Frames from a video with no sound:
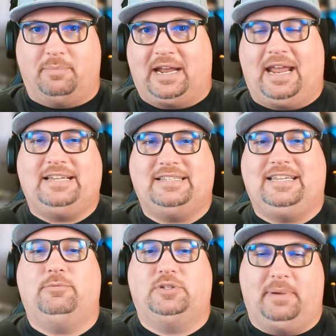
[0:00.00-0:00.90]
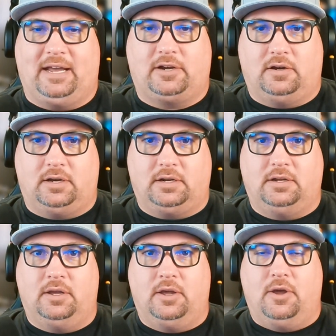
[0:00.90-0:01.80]
My AC was back on.
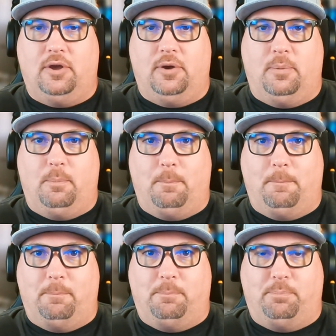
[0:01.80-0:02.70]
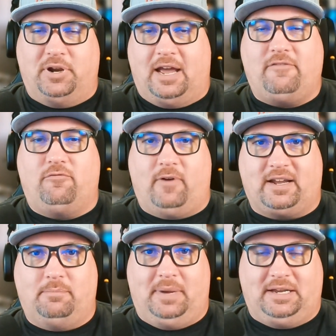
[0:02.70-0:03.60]
But I
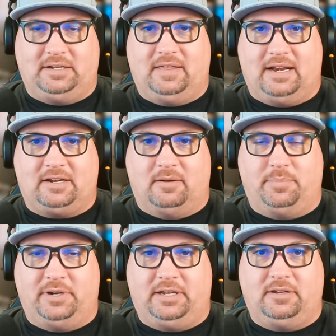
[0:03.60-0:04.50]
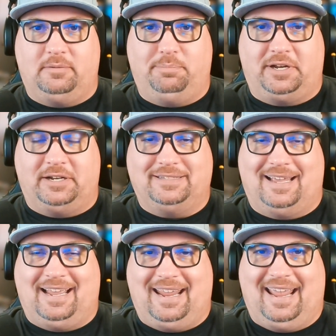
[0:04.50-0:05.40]
recommended that company because
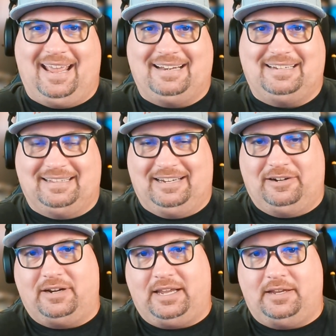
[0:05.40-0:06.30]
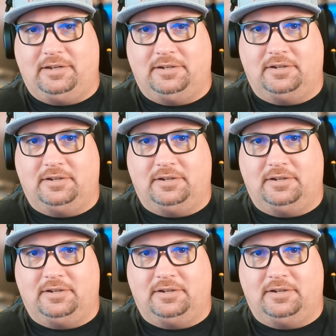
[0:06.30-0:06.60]
I had clarity